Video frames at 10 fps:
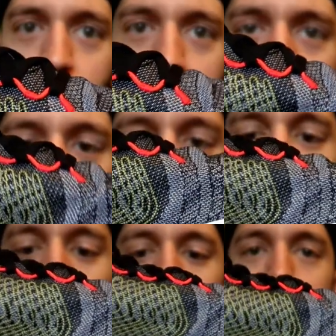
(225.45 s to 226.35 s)
It makes
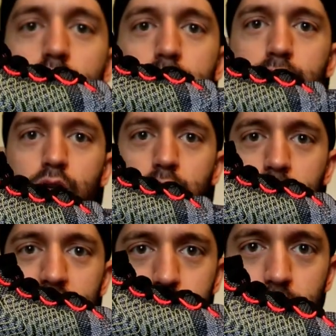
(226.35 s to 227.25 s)
the shoe
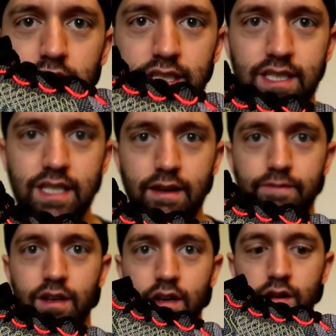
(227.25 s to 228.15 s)
it's really
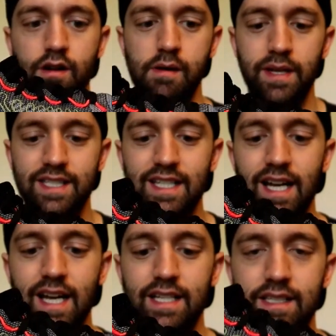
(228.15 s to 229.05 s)
stiff, you know. I mean, it's
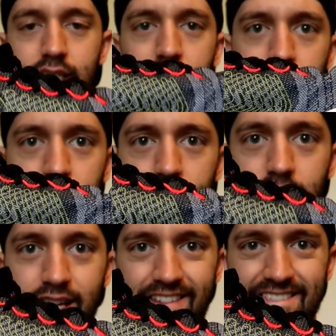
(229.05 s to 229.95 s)
not as, like, look
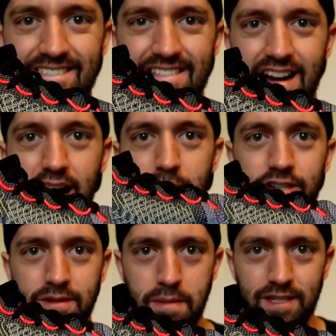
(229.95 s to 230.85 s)
at that. I'm
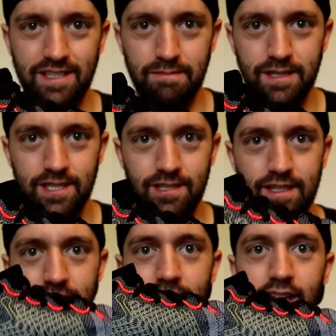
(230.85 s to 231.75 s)
actually putting some good
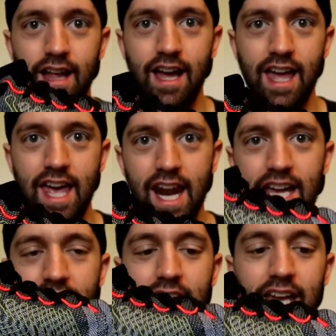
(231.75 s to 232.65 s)
strength into that, and
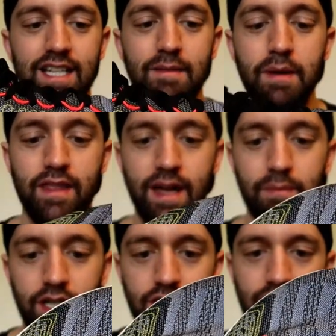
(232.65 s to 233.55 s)
I can't get it to bend that
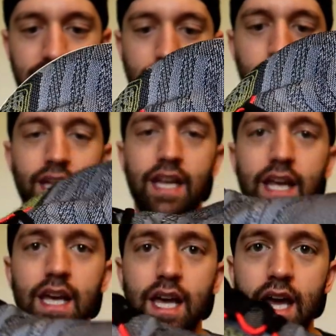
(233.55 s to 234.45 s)
much. That's that plate.
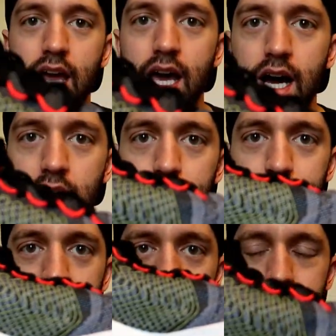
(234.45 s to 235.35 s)

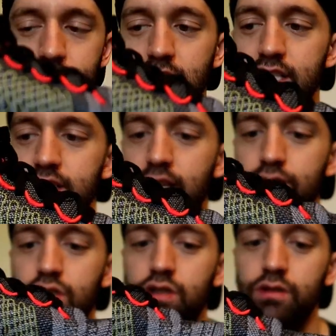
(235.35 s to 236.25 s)
This is a nice
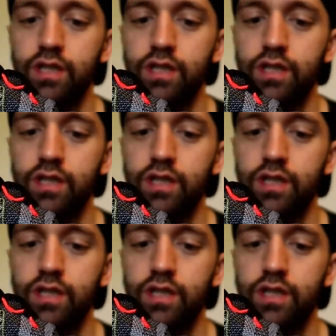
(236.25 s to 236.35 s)
stiff shoe.